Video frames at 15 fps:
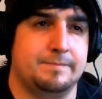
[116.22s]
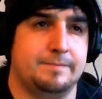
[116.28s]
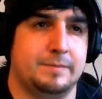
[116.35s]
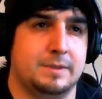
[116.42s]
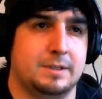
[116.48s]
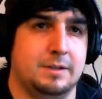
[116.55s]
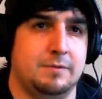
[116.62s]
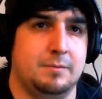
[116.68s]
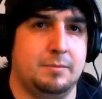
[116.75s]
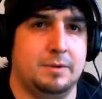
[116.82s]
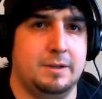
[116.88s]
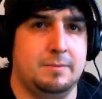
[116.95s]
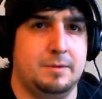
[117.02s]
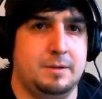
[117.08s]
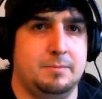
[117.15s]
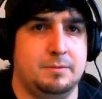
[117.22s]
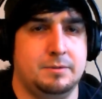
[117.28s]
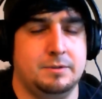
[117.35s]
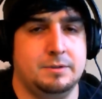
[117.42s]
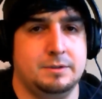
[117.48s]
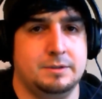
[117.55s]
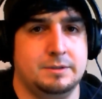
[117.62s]
if you play
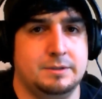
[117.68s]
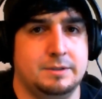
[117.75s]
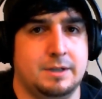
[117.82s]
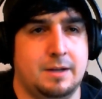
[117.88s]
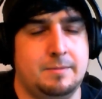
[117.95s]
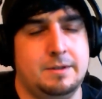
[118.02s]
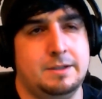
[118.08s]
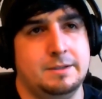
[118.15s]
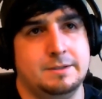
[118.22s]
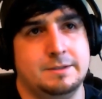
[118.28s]
people, I mean,